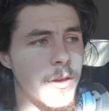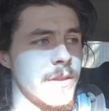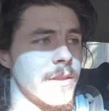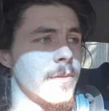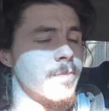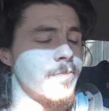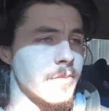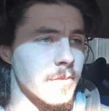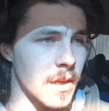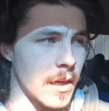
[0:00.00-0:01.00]
it is.
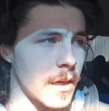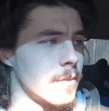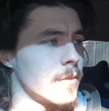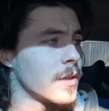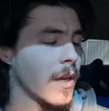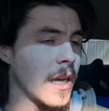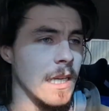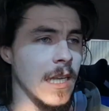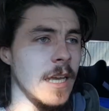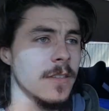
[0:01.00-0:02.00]
Um, so I had
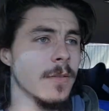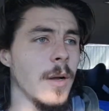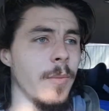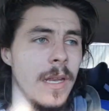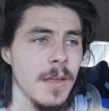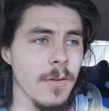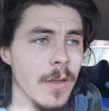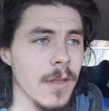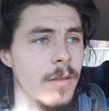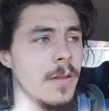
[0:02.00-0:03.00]
to cancel my meeting
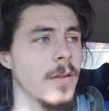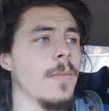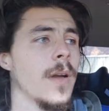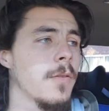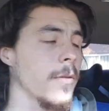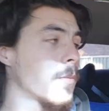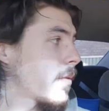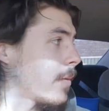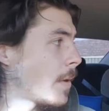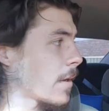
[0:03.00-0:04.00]
with my group
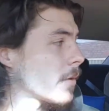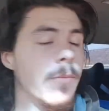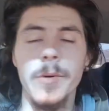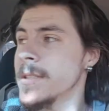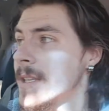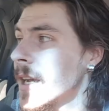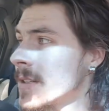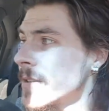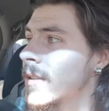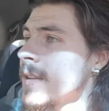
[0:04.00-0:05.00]
for my group
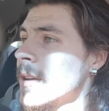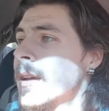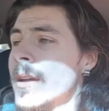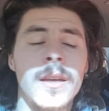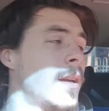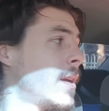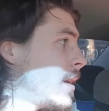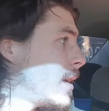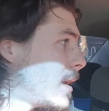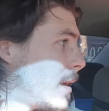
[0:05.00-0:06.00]
presentation.
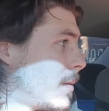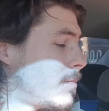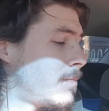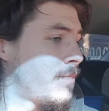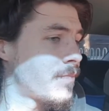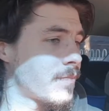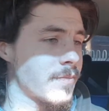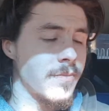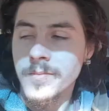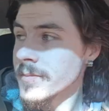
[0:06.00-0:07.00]
Um,
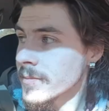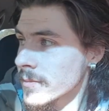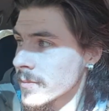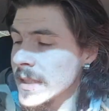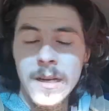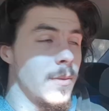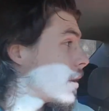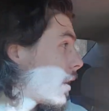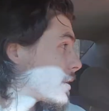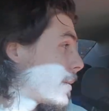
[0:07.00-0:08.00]

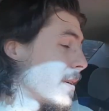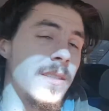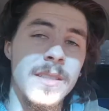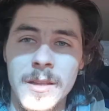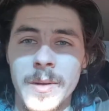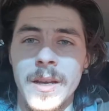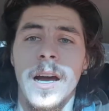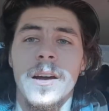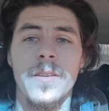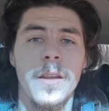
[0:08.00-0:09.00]
I was supposed to see them in
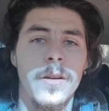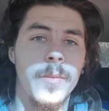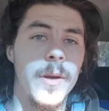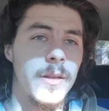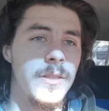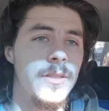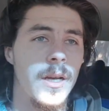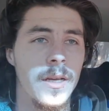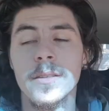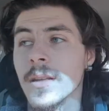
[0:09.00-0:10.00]
half an hour, and I'm only
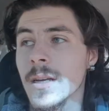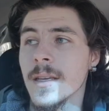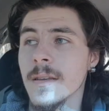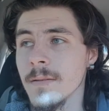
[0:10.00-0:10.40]
just like